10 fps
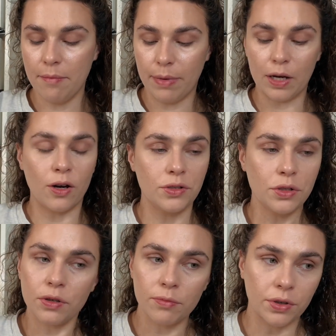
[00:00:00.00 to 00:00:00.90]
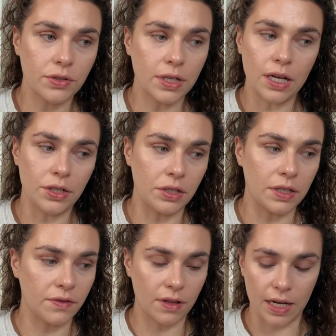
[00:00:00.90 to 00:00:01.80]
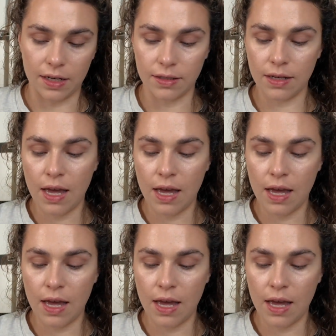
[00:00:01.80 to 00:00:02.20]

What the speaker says: but contour and bronzer are two different things.